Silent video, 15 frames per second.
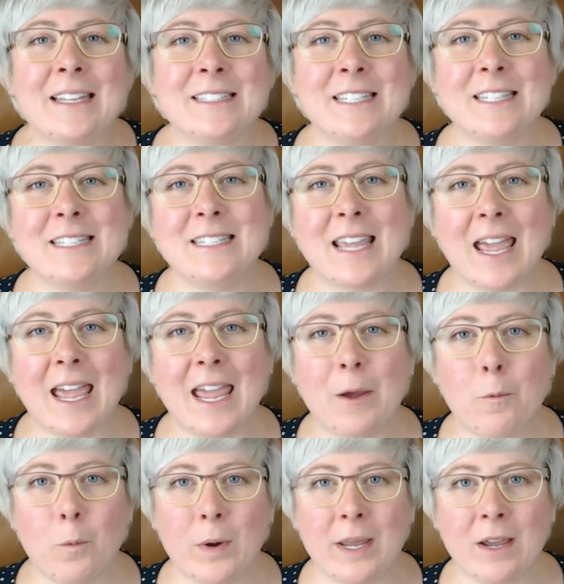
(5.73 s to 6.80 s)
Today
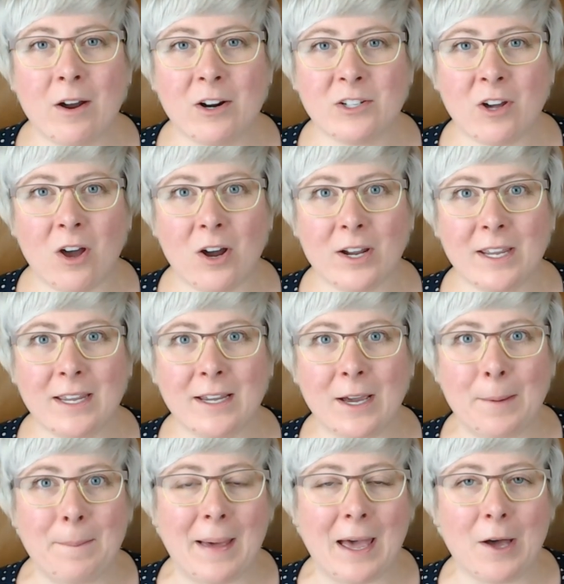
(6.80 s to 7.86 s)
we are talking
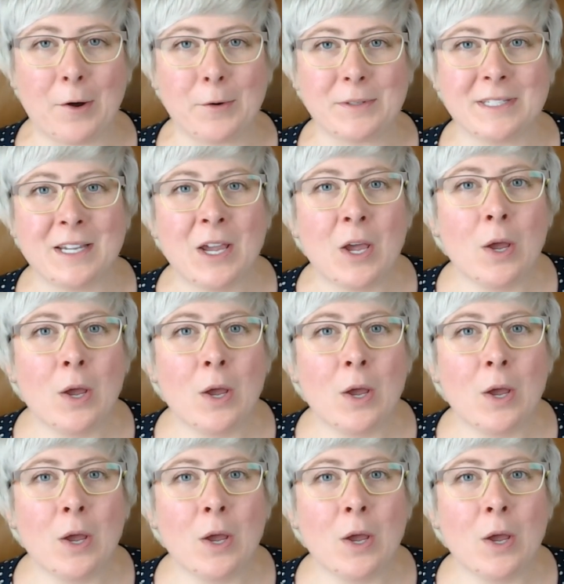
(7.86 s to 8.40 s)
about